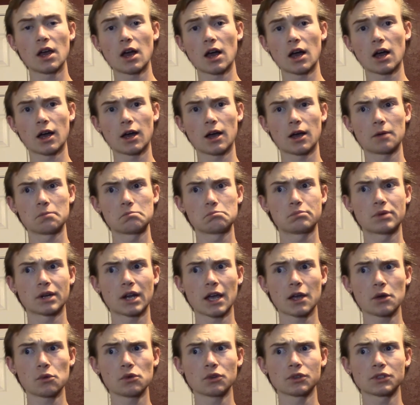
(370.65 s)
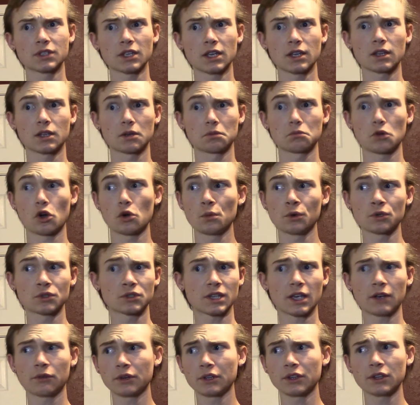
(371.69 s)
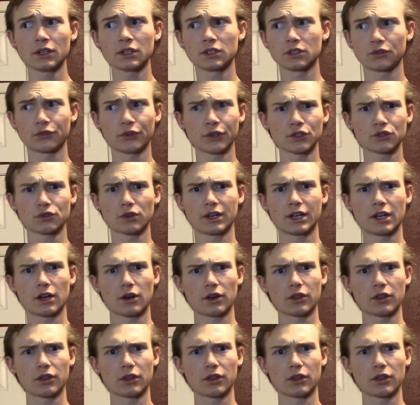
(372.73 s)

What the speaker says: But I will say that almost everything is fixed right now.